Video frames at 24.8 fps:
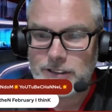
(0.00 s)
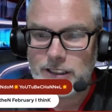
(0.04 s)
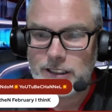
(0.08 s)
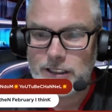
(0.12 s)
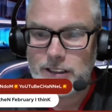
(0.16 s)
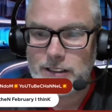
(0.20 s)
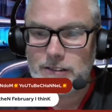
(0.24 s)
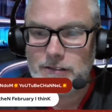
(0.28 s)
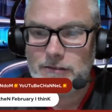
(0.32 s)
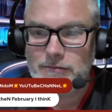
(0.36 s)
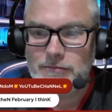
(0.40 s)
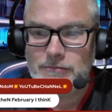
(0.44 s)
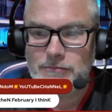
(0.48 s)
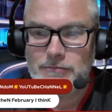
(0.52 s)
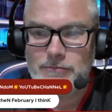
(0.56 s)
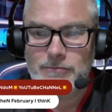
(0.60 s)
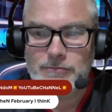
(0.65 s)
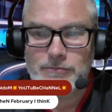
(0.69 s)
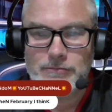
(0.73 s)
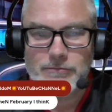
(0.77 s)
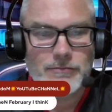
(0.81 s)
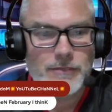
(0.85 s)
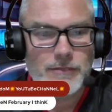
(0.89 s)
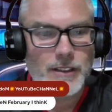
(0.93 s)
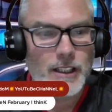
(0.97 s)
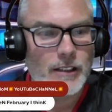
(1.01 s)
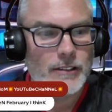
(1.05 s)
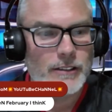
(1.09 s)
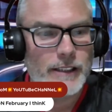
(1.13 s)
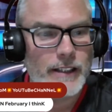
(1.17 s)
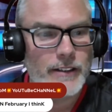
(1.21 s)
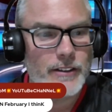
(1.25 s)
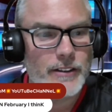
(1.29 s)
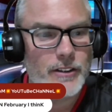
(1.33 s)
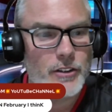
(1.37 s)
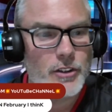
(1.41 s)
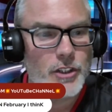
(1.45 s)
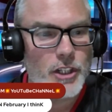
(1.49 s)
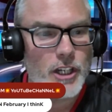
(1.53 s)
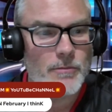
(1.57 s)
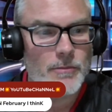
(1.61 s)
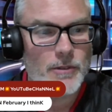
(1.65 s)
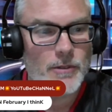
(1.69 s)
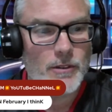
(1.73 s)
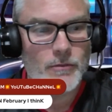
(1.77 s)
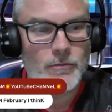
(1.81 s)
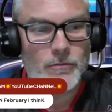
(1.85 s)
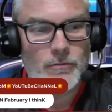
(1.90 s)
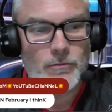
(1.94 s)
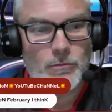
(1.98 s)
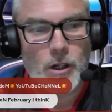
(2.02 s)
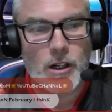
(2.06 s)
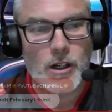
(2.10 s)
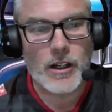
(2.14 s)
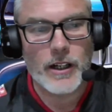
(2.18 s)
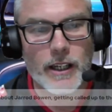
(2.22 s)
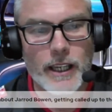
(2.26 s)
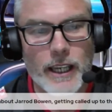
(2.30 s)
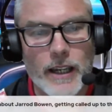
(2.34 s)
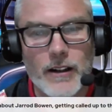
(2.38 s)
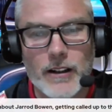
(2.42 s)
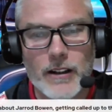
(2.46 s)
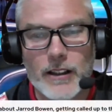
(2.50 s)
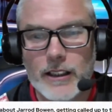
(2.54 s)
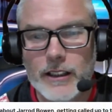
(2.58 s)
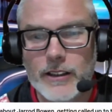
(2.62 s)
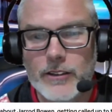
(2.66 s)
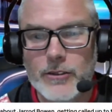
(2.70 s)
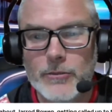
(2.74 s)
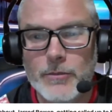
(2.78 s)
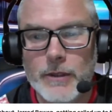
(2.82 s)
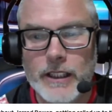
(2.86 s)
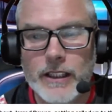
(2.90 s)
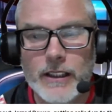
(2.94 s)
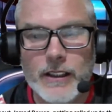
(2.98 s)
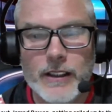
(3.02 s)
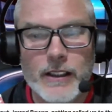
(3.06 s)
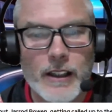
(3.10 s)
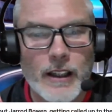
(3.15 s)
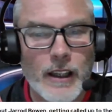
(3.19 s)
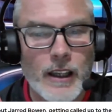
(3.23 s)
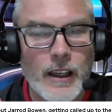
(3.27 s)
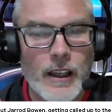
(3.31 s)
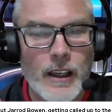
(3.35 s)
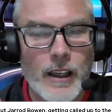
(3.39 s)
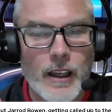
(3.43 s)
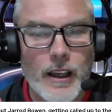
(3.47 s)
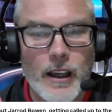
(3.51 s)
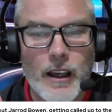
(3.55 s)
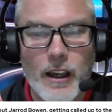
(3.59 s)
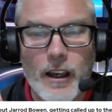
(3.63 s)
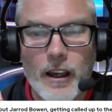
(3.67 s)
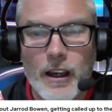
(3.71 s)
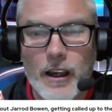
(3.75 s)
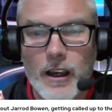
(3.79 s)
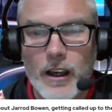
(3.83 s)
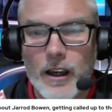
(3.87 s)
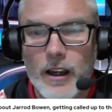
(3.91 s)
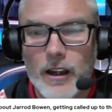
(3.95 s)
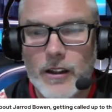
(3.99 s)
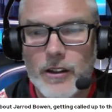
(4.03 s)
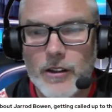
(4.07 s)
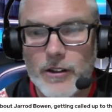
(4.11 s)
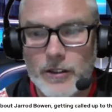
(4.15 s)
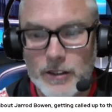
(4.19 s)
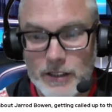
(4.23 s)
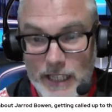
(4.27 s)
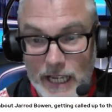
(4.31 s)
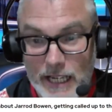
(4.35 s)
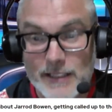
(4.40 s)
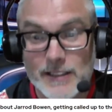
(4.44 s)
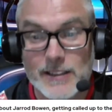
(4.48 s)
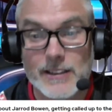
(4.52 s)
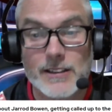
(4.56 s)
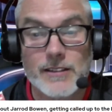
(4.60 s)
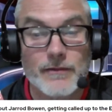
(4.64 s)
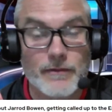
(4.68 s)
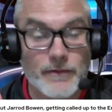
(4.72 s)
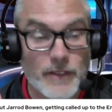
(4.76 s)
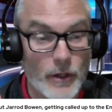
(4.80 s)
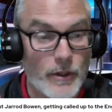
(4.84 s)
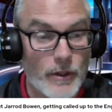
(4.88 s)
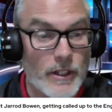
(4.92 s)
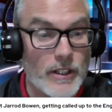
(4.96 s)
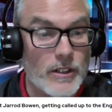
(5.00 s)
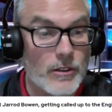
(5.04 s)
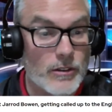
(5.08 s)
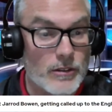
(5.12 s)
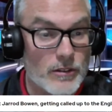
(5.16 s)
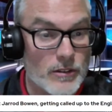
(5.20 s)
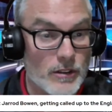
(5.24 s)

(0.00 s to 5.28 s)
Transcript: yeah, go down the gym and work out a little bit. Uh, yes, very good